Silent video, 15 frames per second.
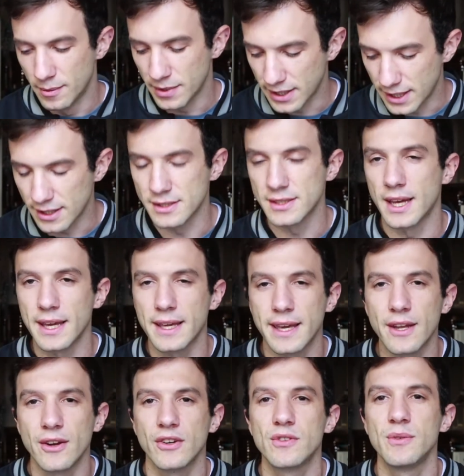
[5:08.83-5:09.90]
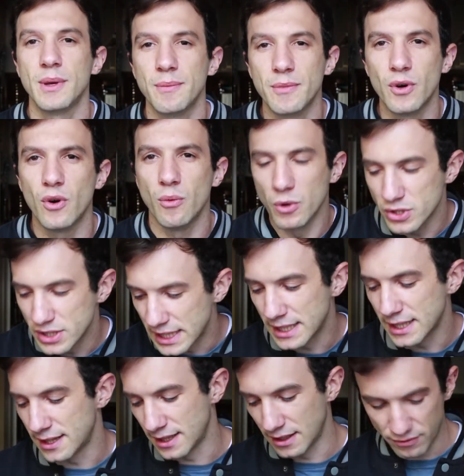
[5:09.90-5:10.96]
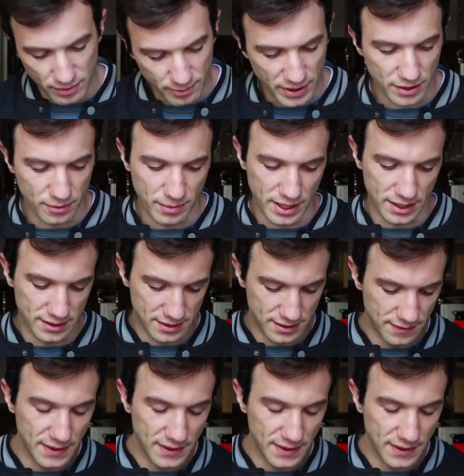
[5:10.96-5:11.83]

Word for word: because I cannot remember almost anything from Other Minds.